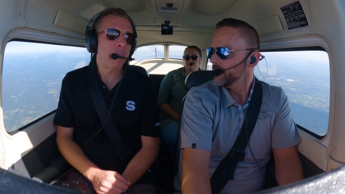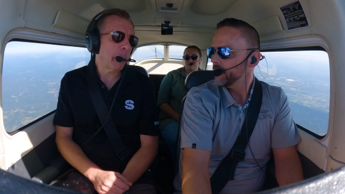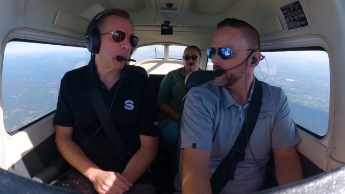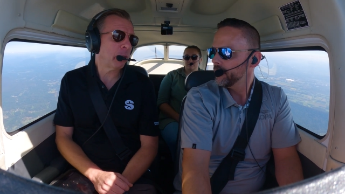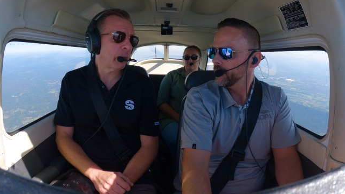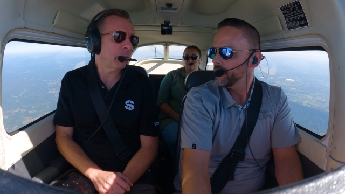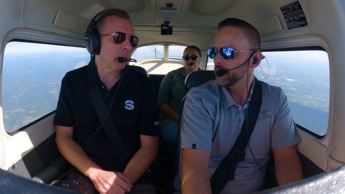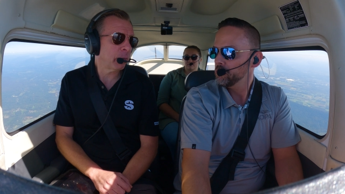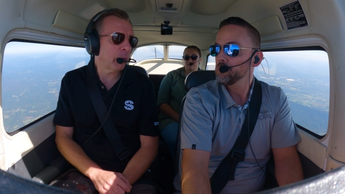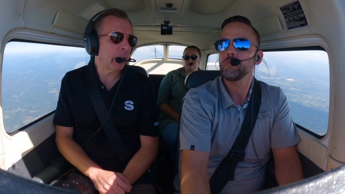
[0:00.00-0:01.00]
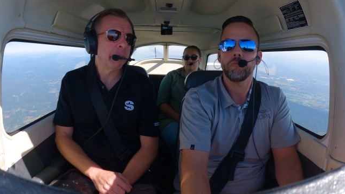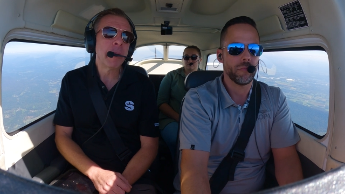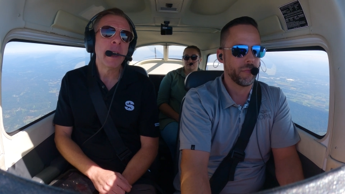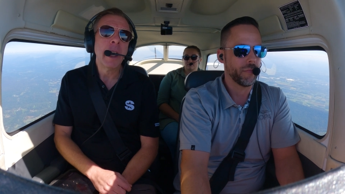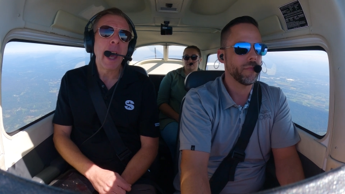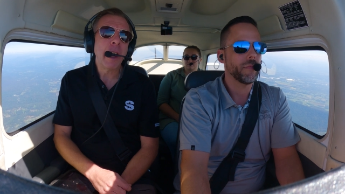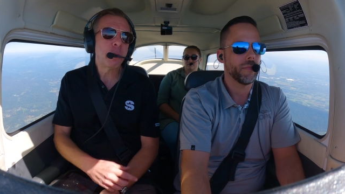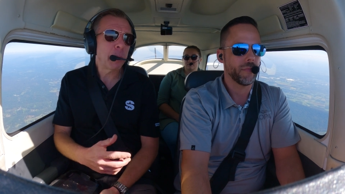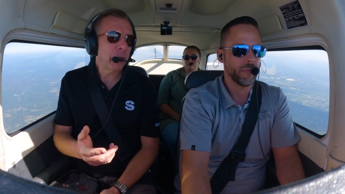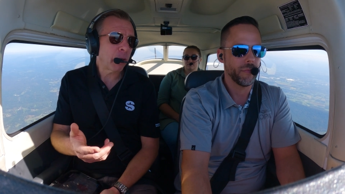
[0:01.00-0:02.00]
Speaker 1: membership for free. It's
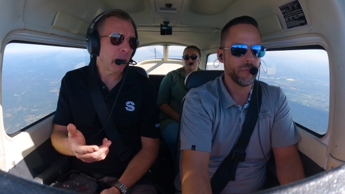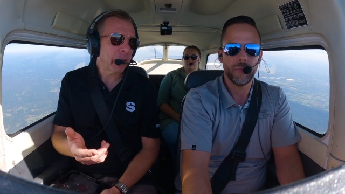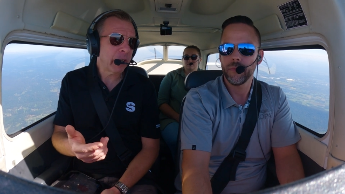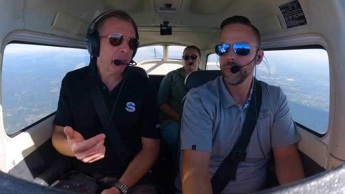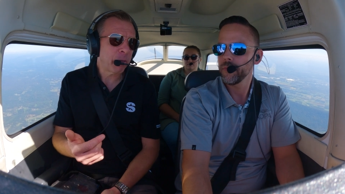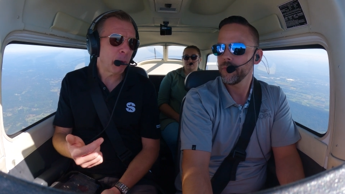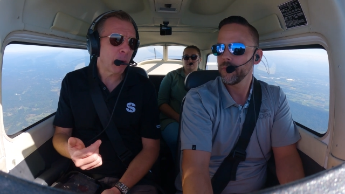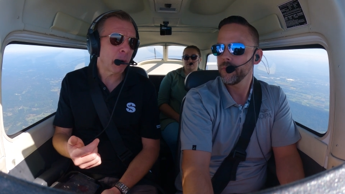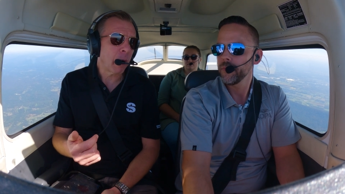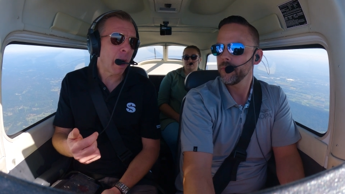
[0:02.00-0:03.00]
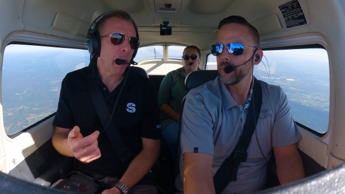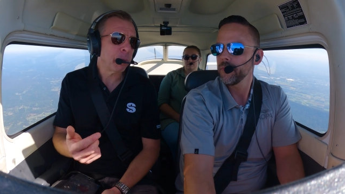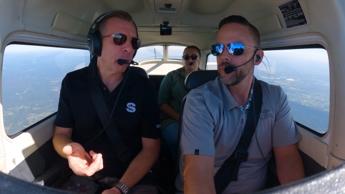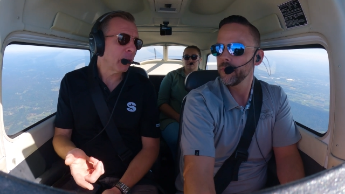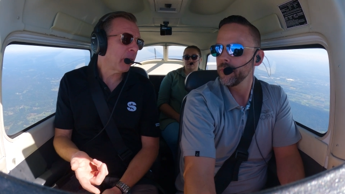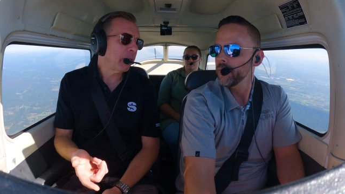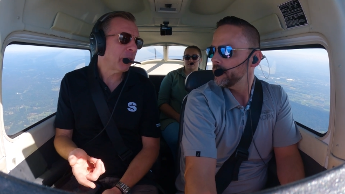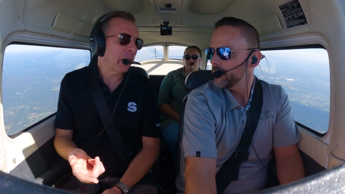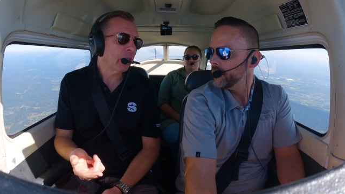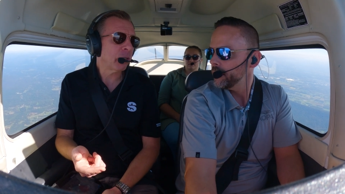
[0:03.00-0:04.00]
really targeted for um, certified
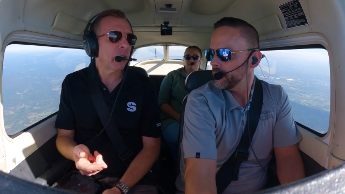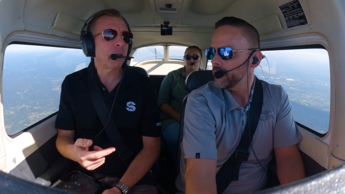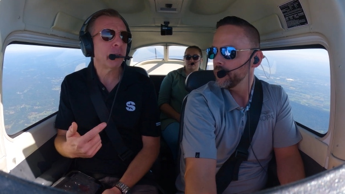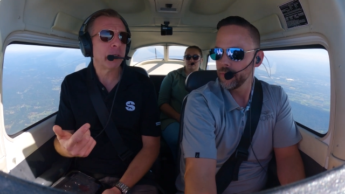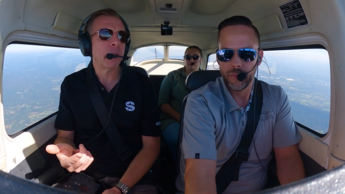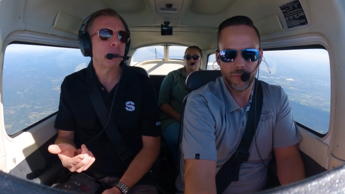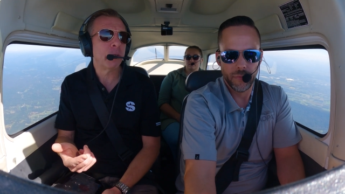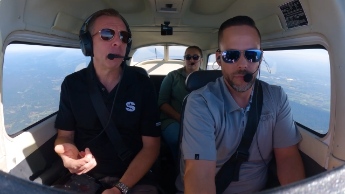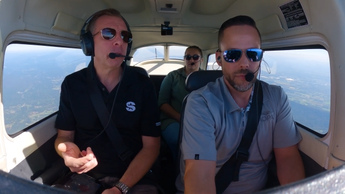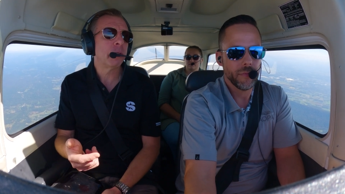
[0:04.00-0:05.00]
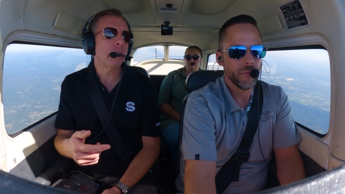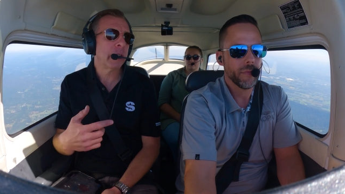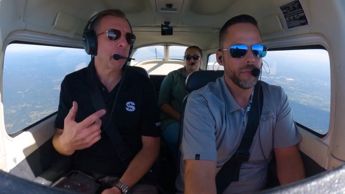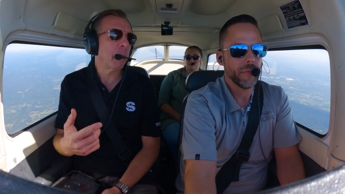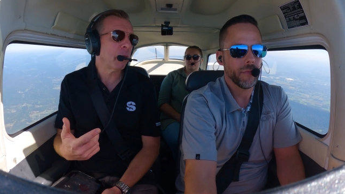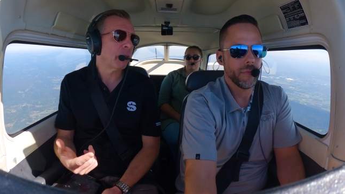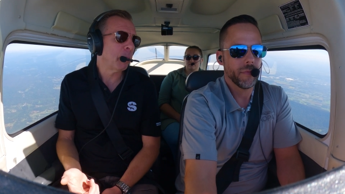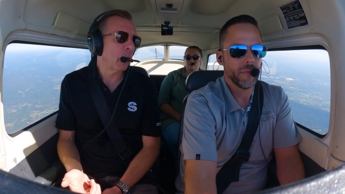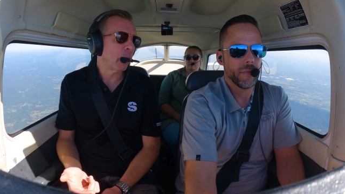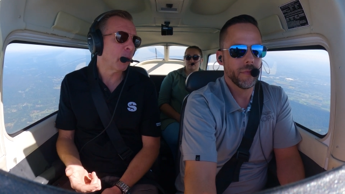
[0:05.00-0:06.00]
flight instructors and their students to get more
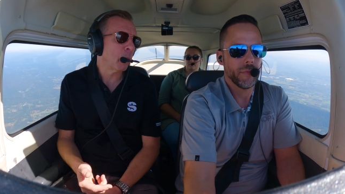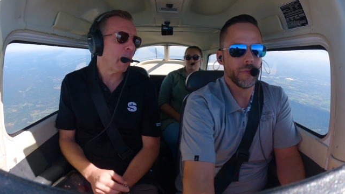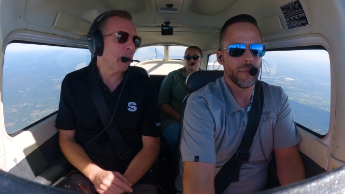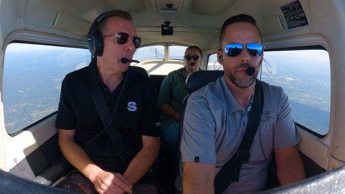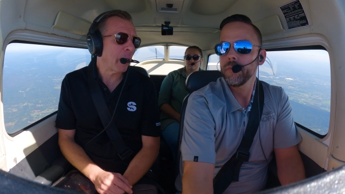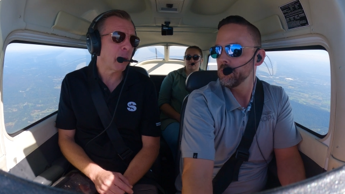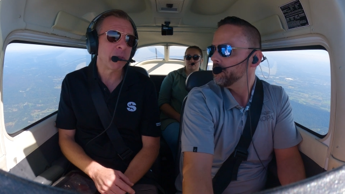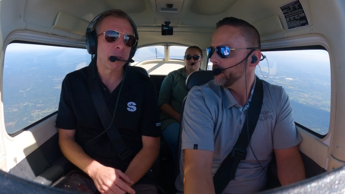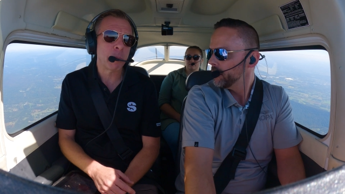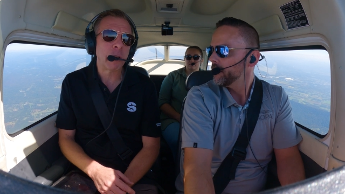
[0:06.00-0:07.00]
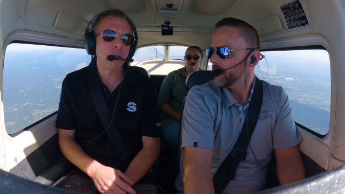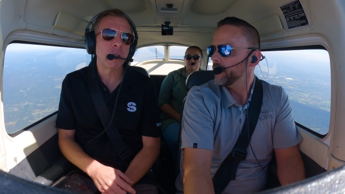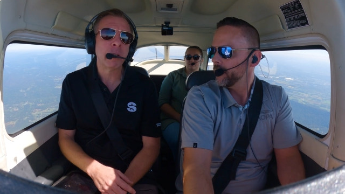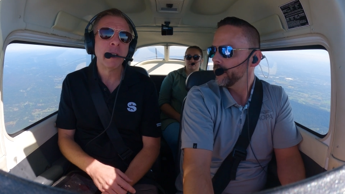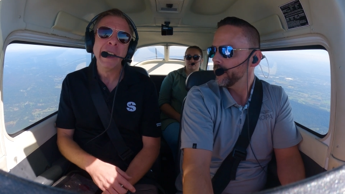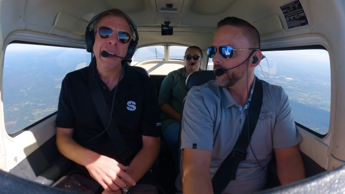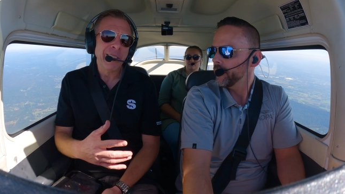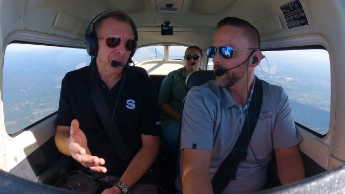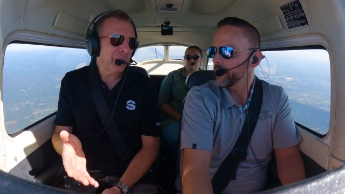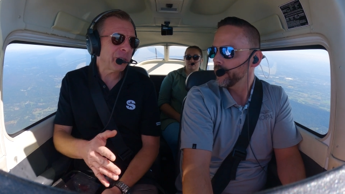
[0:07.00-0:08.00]
familiar with weather information.
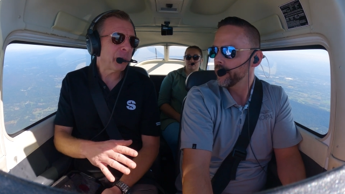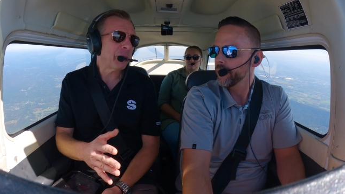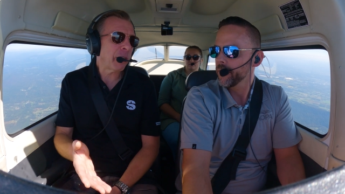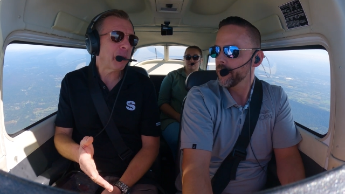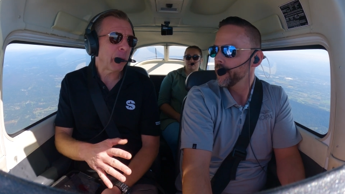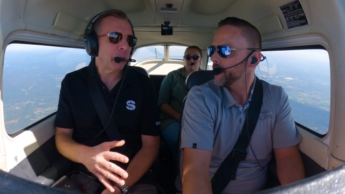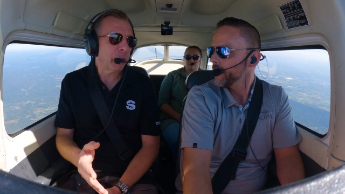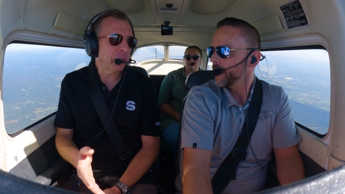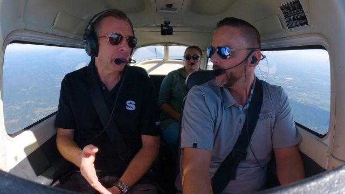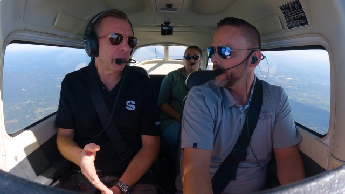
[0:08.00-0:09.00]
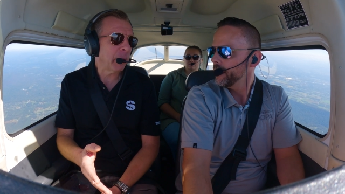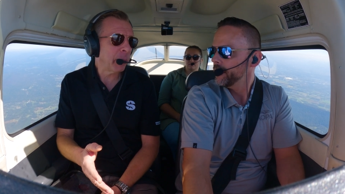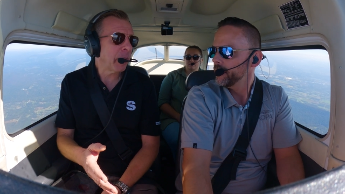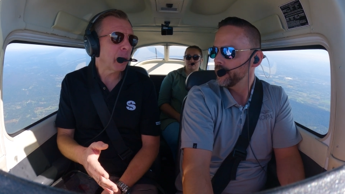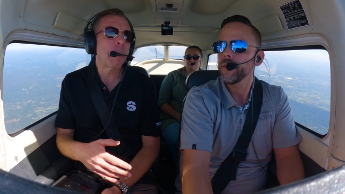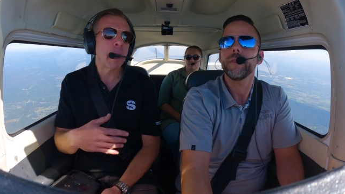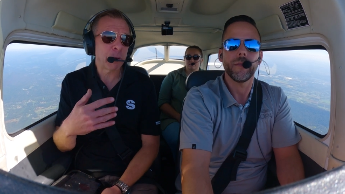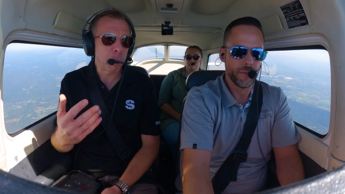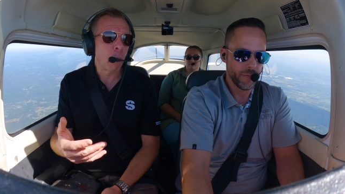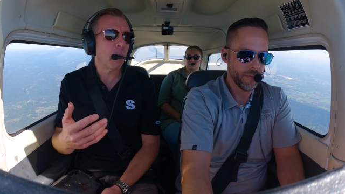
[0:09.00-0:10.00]
There is some stuff about Sirius XM in there, but it's
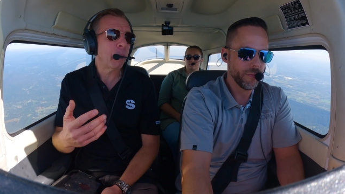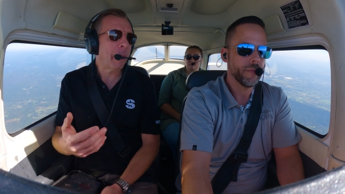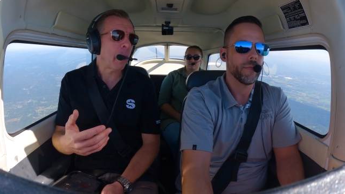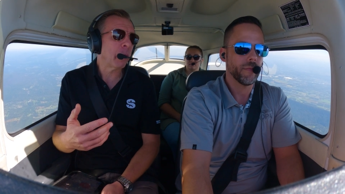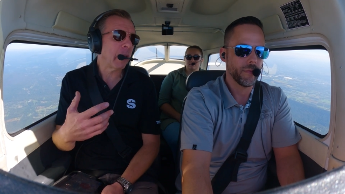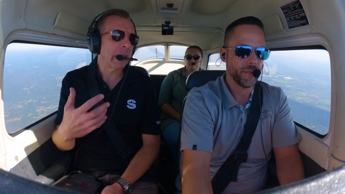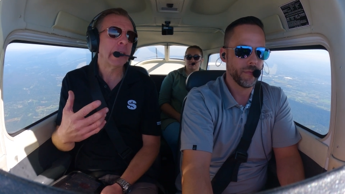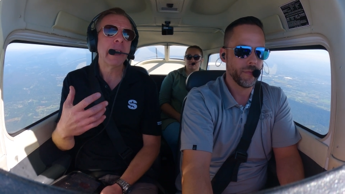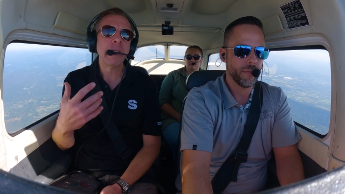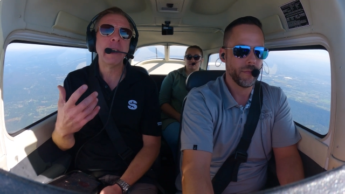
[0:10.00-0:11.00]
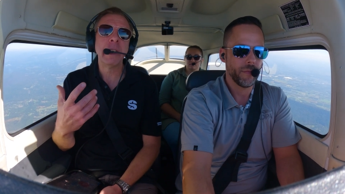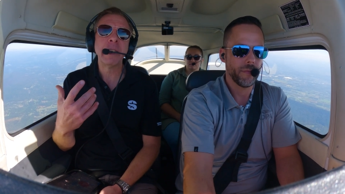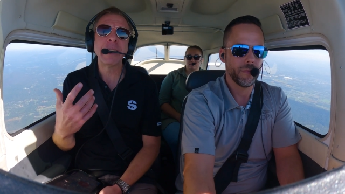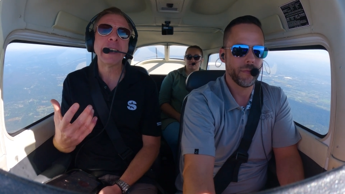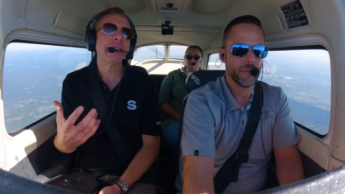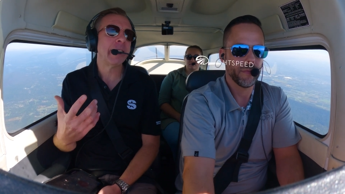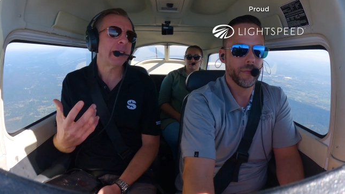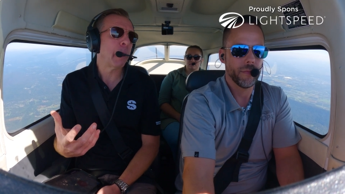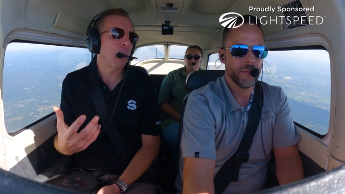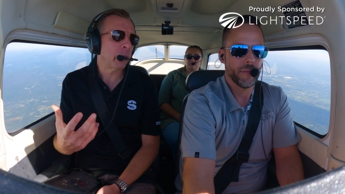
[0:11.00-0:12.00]
more about like the things that
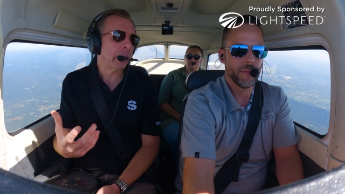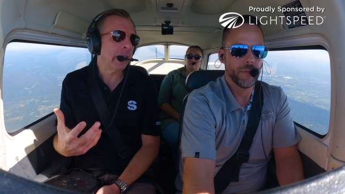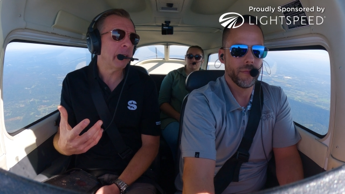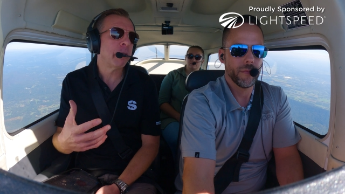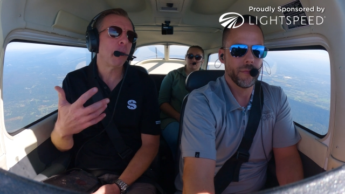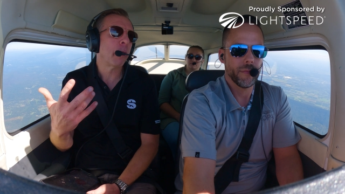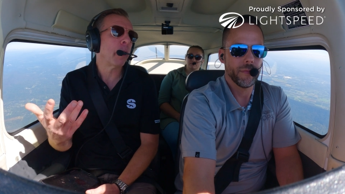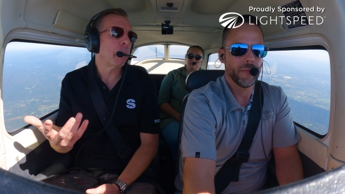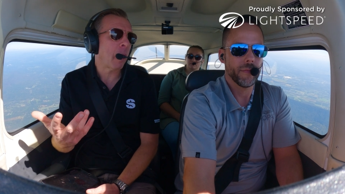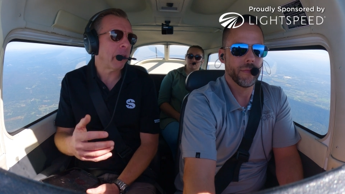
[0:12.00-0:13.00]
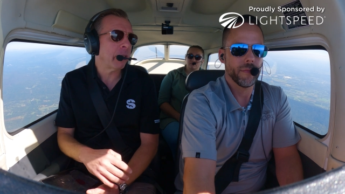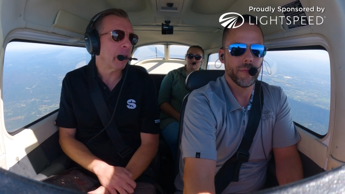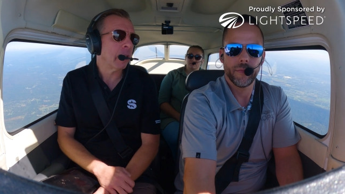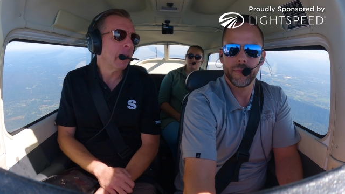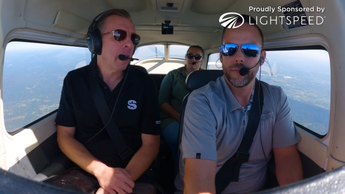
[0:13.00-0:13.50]
they will need for their private